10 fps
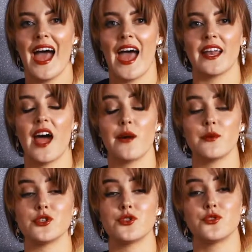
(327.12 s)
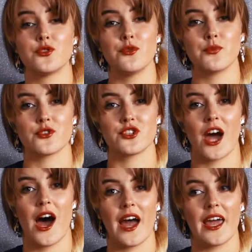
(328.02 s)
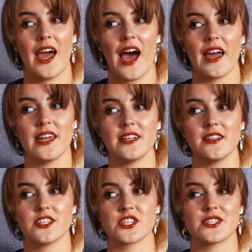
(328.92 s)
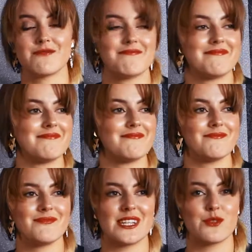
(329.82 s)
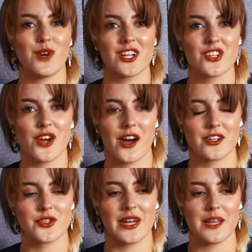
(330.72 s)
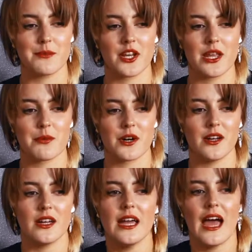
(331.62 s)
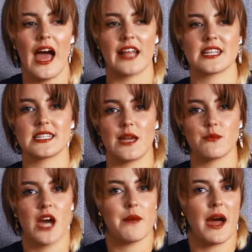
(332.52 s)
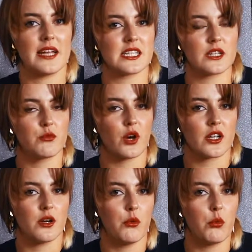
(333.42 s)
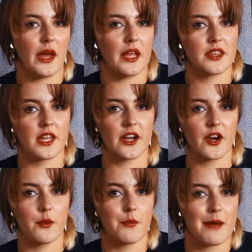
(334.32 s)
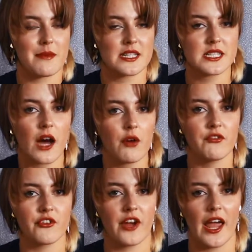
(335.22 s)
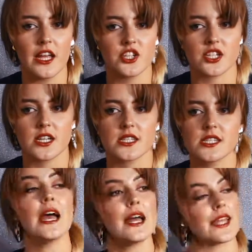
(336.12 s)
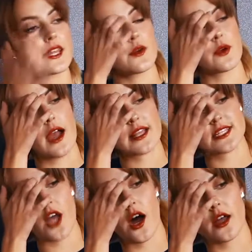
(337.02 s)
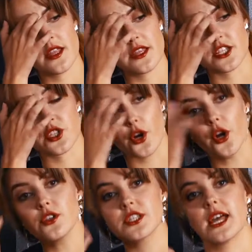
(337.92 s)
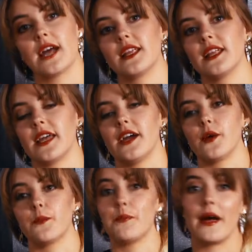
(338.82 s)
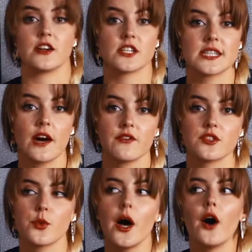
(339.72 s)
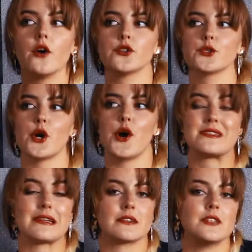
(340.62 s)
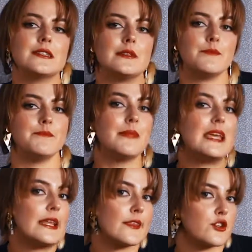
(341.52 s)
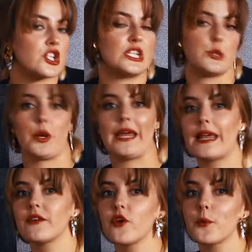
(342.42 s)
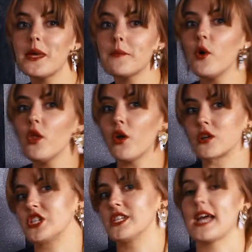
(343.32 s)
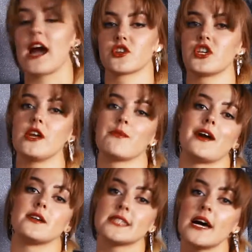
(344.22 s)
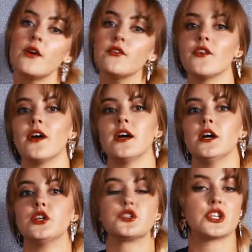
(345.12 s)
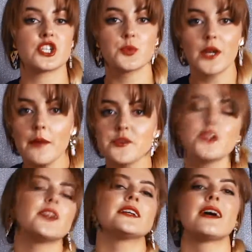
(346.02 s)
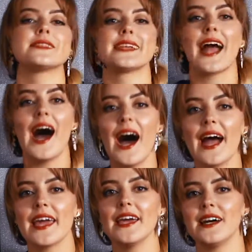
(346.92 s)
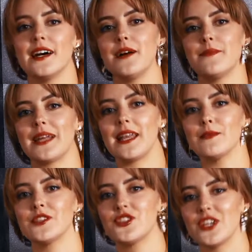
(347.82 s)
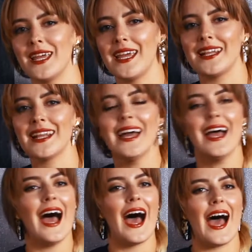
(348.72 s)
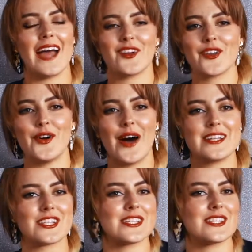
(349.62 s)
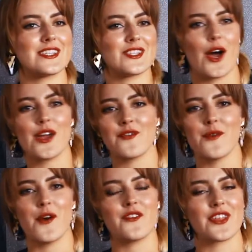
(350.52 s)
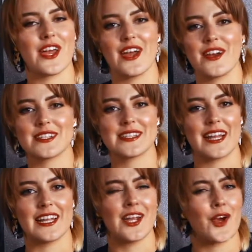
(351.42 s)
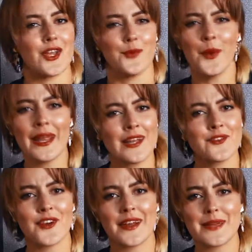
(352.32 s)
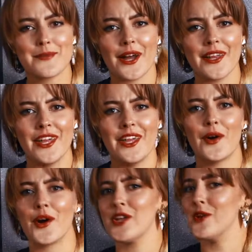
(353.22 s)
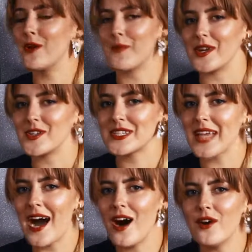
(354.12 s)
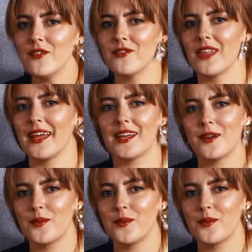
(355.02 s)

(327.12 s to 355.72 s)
and I was super shy. I just didn't want to talk to anybody but at the same time I didn't want to wait there by myself for ages then there, I saw this girl standing there by herself as well. So I was like, mm, either she's waiting for people or she's actually here by herself. So I just went up to her and I was like, hi, uh, my name's Janine. I don't know, I just saw you from over there standing here. Are you waiting for anybody? Or are you here by yourself? Like,